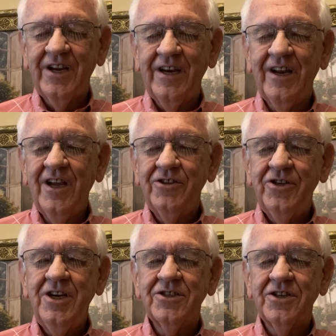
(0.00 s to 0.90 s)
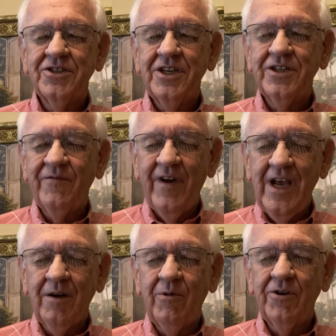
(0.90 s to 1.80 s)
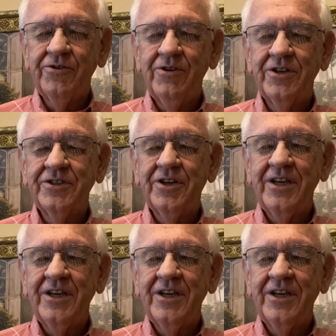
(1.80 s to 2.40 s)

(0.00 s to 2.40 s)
and Jesus is available to us